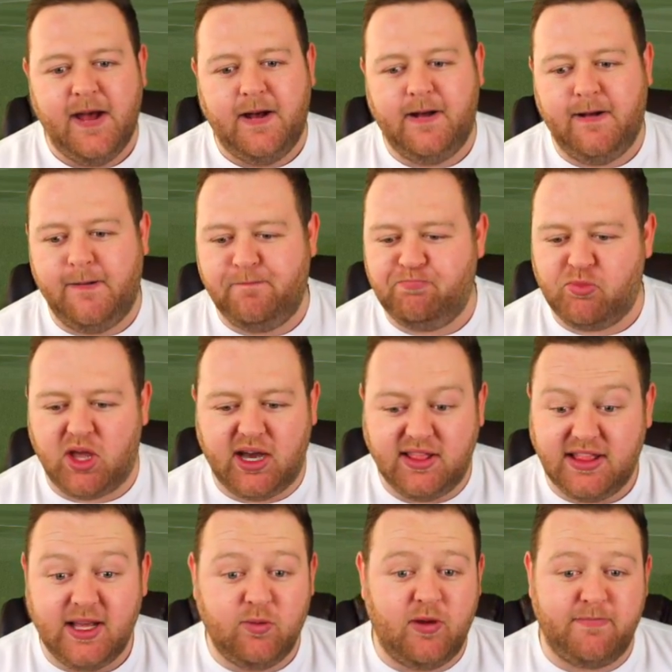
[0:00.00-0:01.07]
I
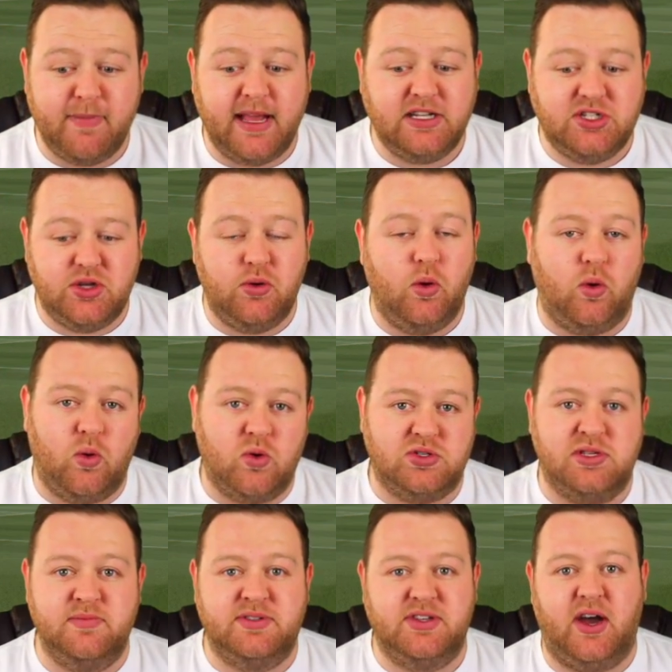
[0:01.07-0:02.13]
think we've made 2
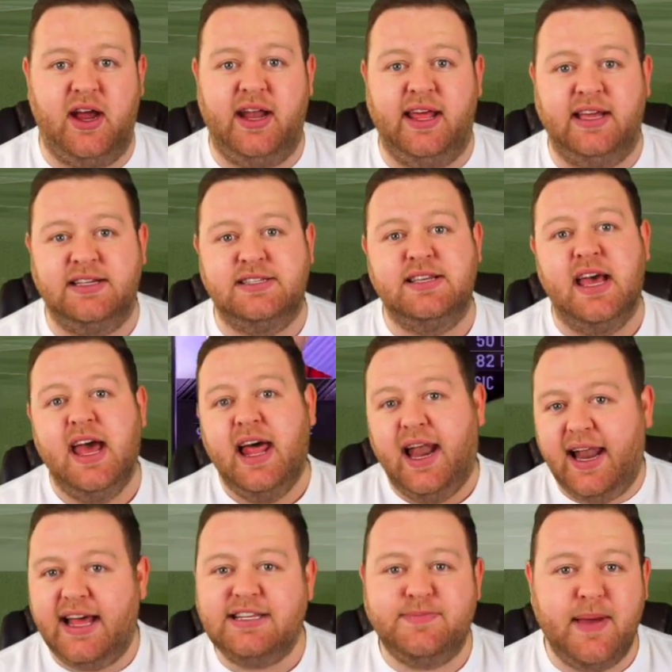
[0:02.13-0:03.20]
awesome signings.
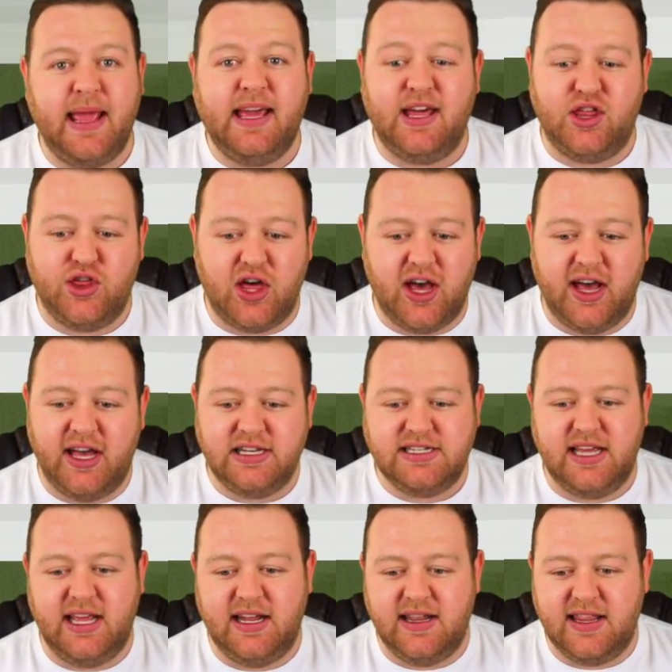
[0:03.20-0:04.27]
Let's make a third
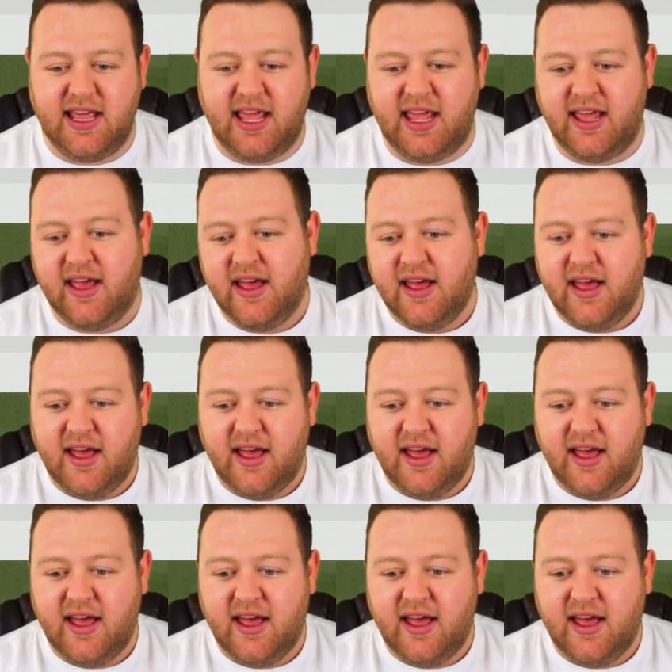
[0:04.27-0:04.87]
in the